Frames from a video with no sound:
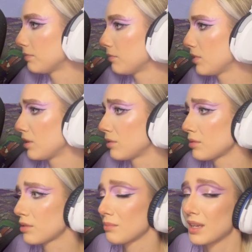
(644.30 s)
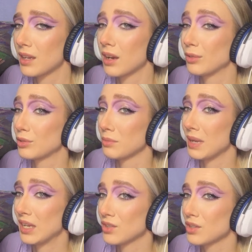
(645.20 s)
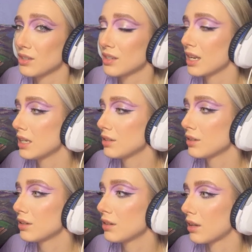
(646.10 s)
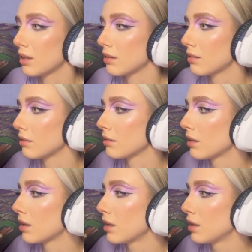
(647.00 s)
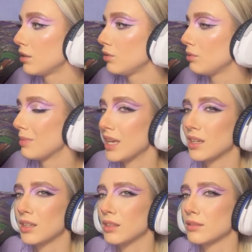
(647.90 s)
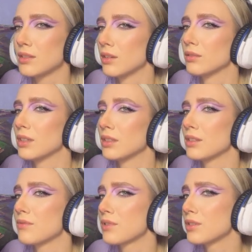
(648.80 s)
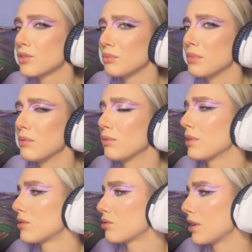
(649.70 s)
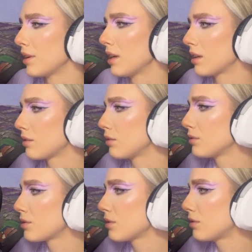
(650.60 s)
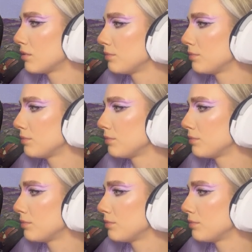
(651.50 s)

we can also make automations later and to make it sound a little different, so maybe we can try that also.